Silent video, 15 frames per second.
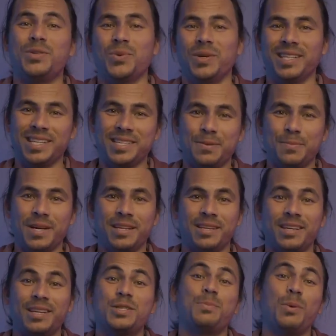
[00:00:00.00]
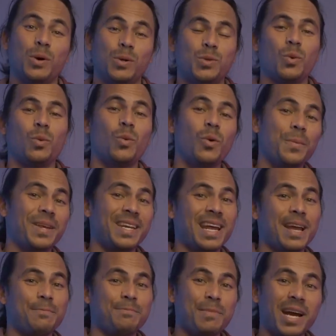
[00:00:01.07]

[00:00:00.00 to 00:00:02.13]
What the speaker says: to Elizabeth. He spoke to a woman named